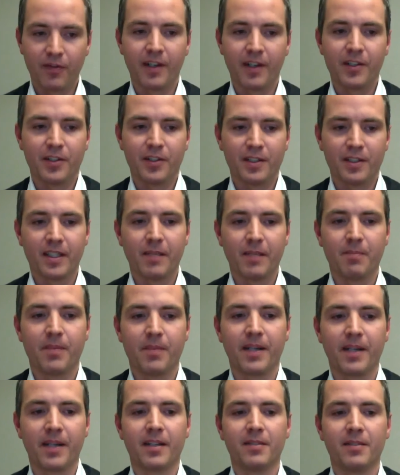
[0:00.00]
you sleep
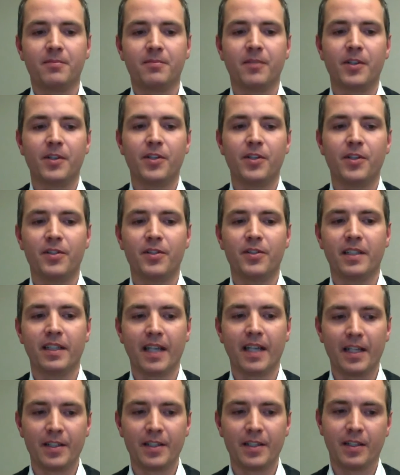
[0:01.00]
better when using
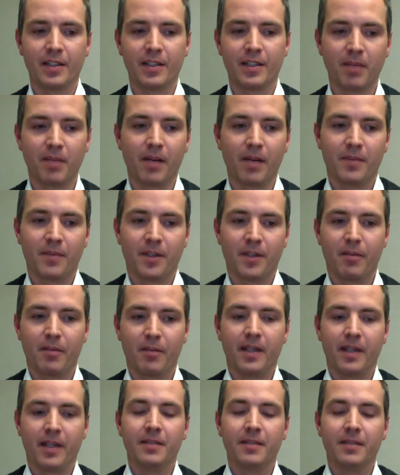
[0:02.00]
insulin pump
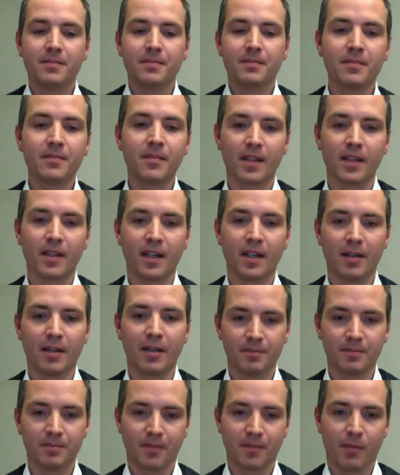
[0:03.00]
therapy
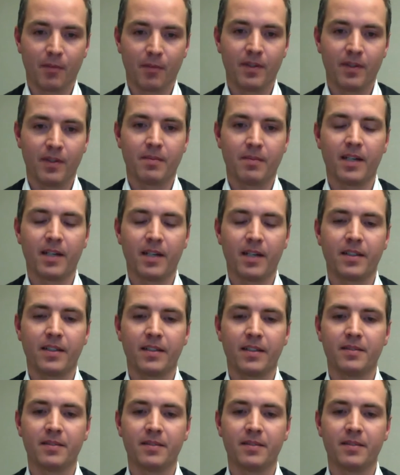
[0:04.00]
with SmartGuard?